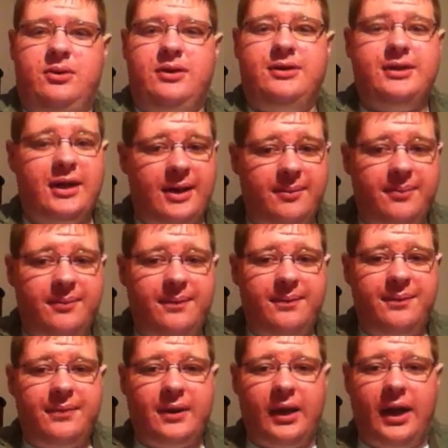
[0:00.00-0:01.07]
Some.
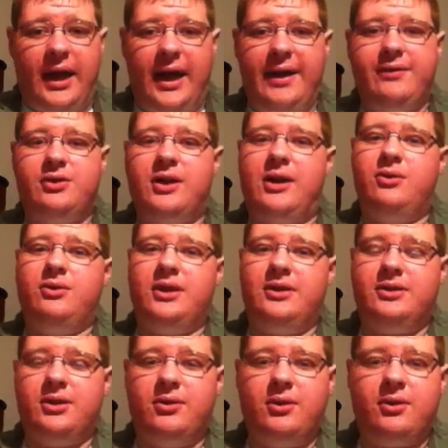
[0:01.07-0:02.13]
I've tried Rosetta
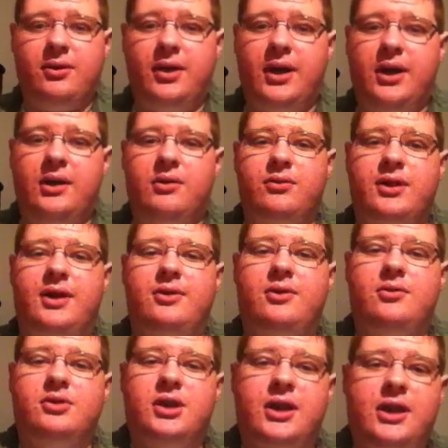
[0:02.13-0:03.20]
Stone Korean, Rosetta
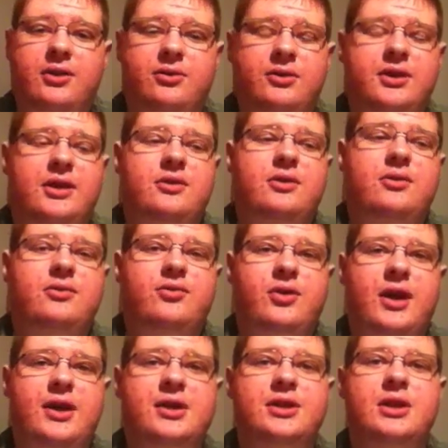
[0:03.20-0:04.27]
Stone Chinese, Rosetta Stone
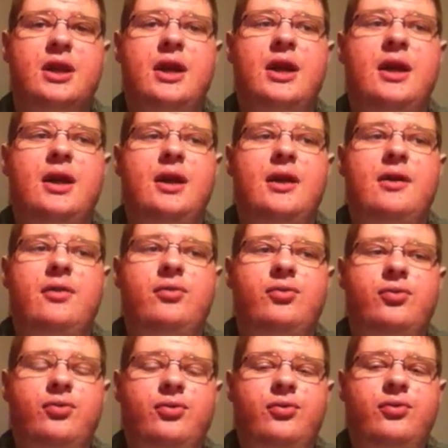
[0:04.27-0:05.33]
French.
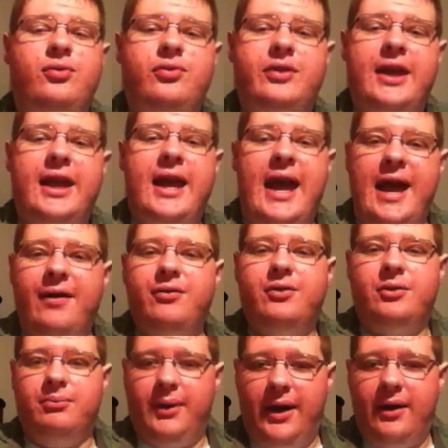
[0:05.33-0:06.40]
They have
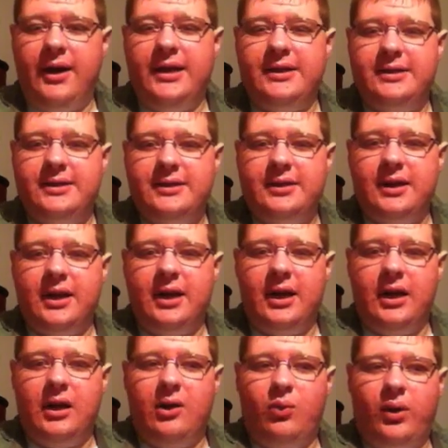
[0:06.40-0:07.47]
their merits.
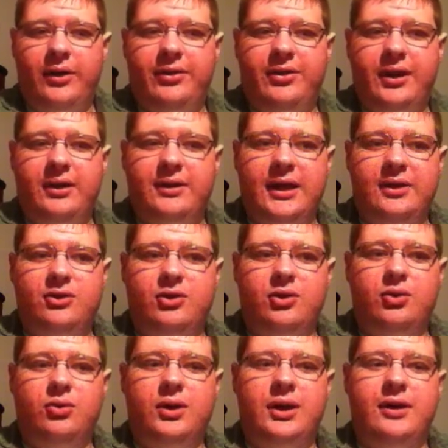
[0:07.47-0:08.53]
One thing they
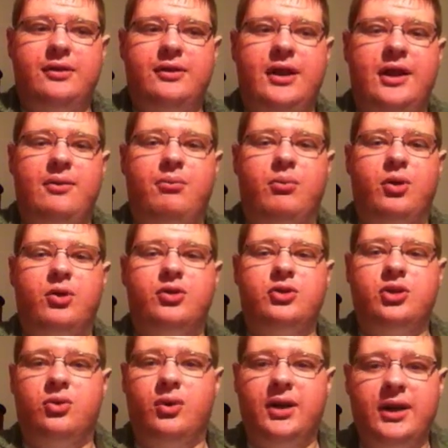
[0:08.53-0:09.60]
do is they
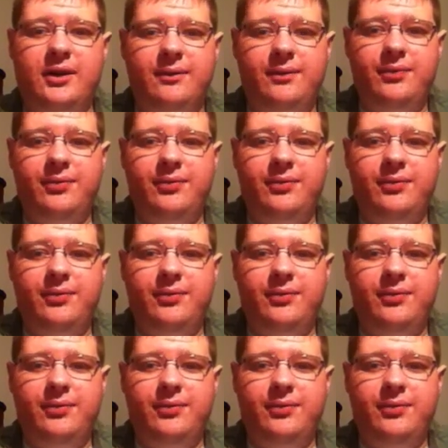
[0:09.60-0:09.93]
immerse you in it.